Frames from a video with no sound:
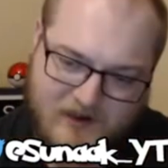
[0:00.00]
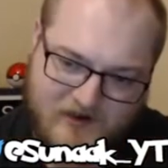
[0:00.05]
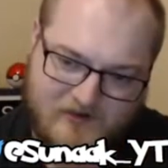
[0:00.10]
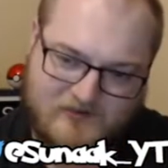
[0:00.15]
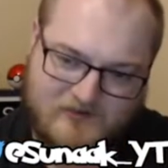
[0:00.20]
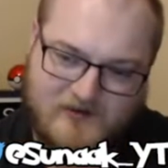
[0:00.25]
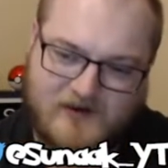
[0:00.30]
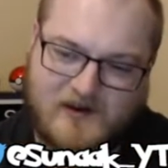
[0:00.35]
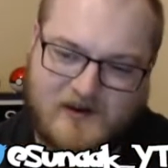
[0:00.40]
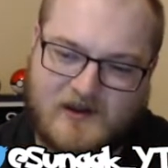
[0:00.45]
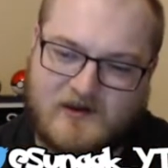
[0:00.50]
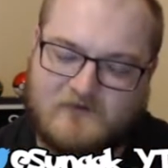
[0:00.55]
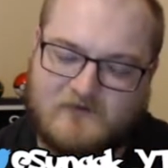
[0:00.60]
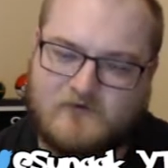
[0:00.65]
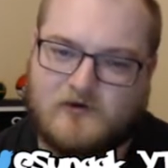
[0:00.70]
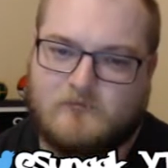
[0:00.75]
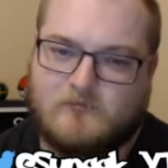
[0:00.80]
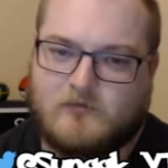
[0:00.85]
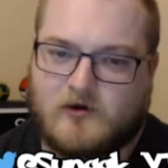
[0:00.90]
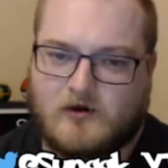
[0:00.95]
It's like kind of
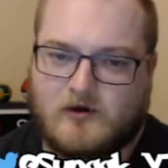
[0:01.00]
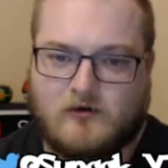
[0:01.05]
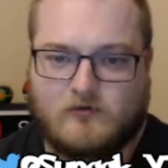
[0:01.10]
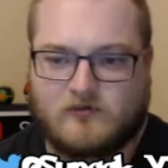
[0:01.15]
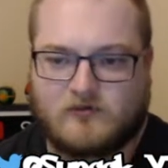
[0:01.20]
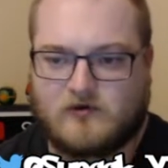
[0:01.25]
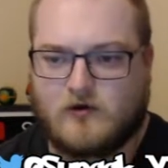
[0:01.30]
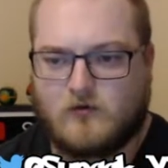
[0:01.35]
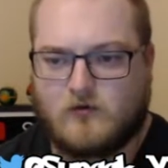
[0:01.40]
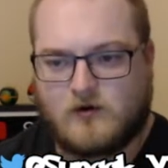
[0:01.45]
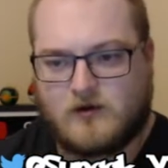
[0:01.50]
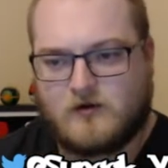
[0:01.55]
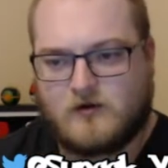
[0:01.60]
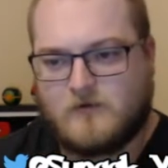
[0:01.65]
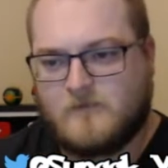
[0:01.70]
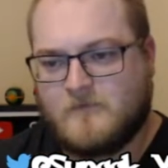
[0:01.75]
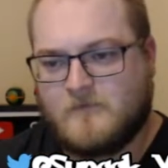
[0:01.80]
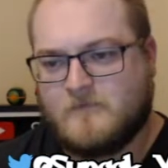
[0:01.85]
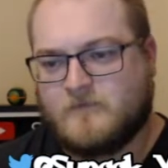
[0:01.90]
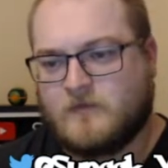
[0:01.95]
on par with Koga
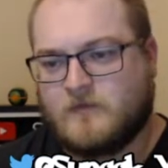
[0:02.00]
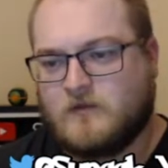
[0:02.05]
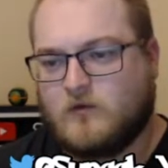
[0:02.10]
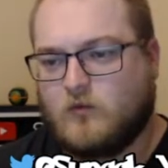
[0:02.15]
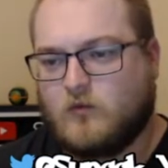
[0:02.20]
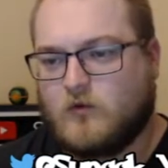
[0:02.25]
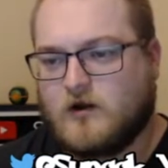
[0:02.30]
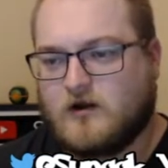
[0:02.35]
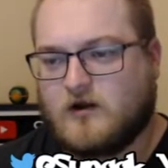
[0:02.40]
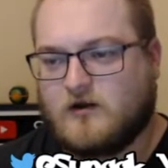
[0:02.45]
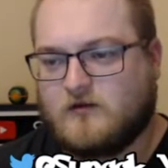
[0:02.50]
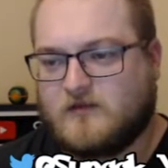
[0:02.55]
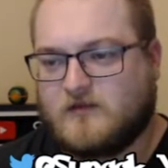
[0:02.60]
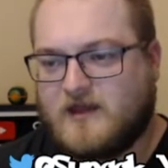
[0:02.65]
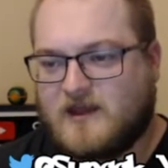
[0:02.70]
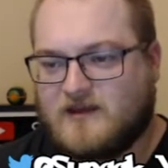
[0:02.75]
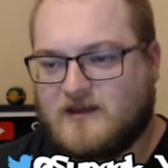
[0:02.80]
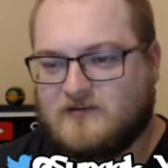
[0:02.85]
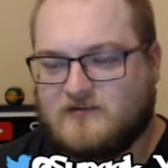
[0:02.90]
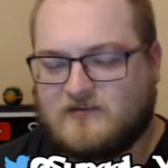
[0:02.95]
where the
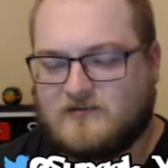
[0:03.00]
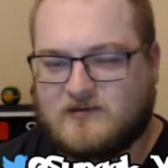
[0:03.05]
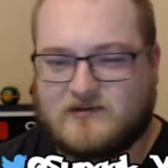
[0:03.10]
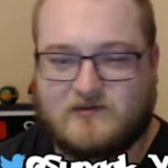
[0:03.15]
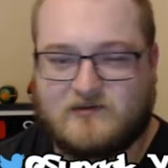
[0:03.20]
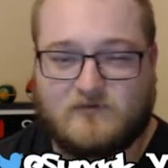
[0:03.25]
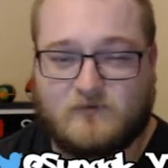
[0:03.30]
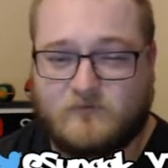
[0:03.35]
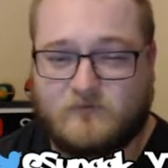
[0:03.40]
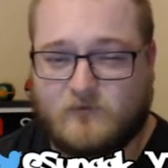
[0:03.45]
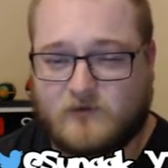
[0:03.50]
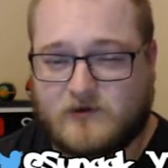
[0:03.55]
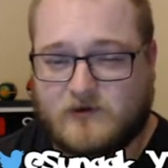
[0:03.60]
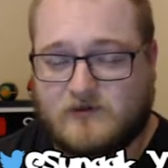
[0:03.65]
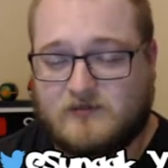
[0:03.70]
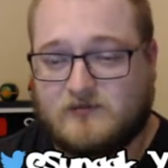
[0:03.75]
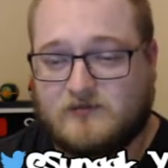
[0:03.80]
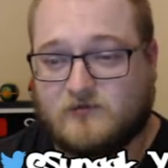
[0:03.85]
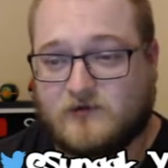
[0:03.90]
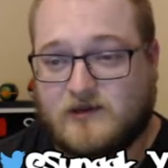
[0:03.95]
ace is like level
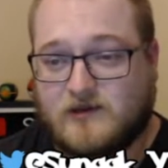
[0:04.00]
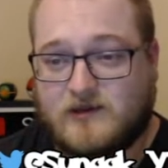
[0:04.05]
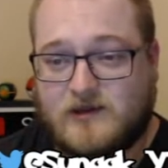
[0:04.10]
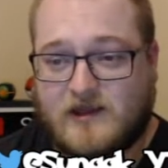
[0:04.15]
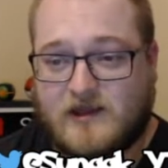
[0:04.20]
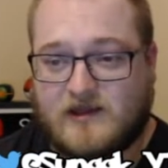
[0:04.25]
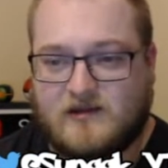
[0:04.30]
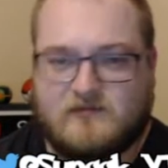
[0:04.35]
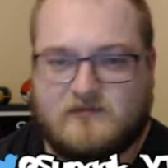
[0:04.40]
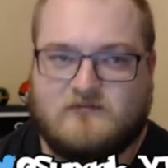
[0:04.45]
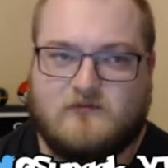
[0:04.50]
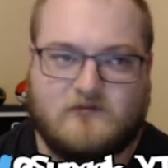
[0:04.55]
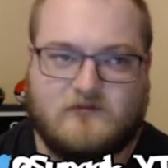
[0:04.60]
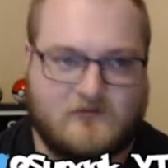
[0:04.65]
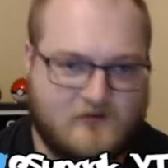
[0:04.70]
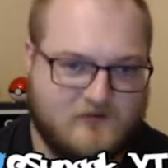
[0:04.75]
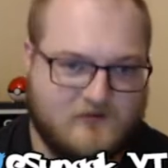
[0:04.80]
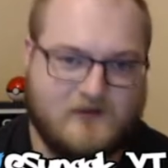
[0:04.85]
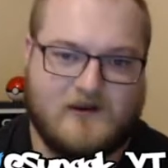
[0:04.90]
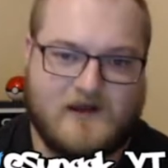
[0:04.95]
43 and as you saw
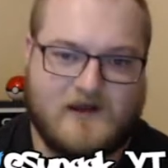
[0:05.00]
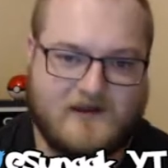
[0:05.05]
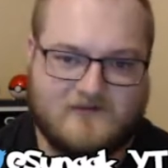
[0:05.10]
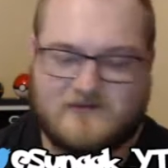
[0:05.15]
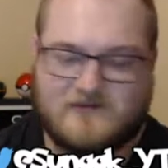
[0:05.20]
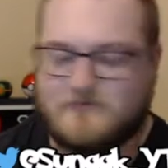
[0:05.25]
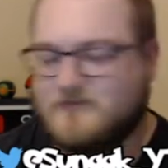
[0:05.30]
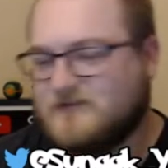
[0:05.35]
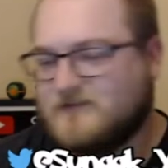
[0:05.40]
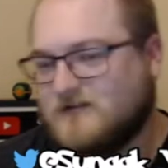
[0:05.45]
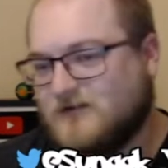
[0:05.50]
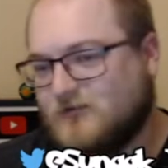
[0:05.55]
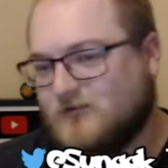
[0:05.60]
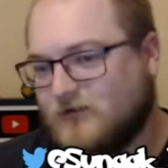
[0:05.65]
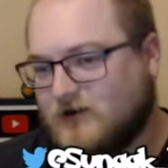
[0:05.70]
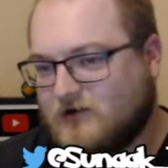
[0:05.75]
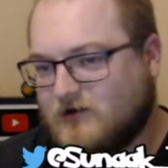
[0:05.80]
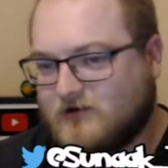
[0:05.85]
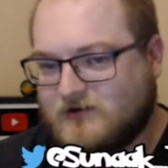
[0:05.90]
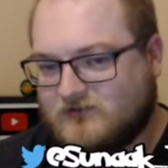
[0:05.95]
in the last episode
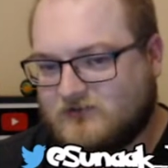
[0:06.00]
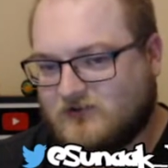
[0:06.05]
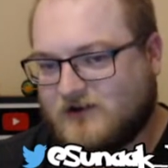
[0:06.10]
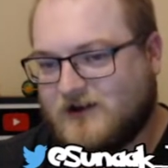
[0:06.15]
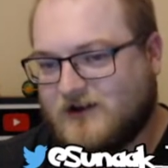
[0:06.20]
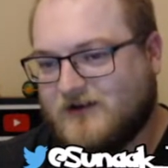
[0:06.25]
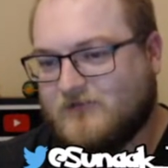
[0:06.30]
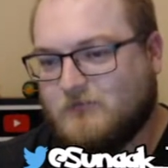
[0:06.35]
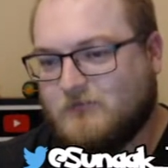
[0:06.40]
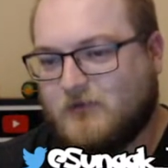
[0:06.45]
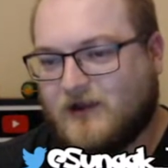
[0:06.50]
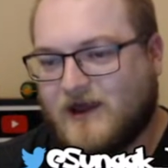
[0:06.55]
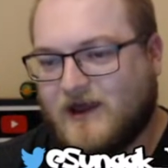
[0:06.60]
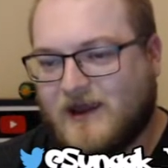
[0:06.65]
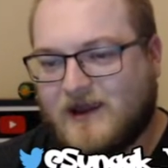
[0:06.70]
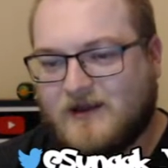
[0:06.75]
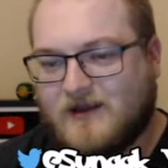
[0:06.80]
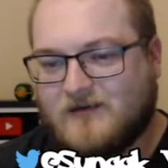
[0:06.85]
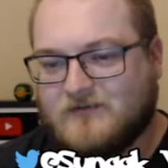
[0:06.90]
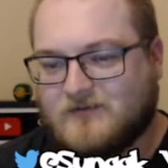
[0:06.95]
we already took care of
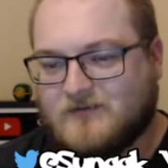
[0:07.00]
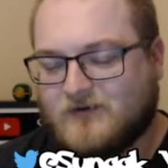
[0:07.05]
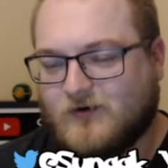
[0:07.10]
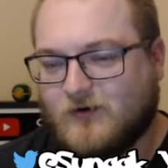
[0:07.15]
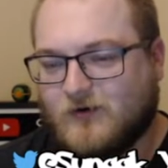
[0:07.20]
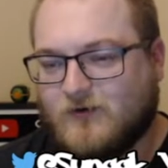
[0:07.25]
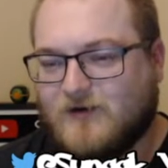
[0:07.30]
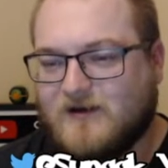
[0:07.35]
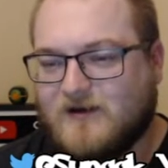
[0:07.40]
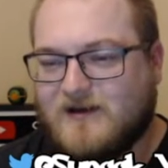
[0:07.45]
blaine so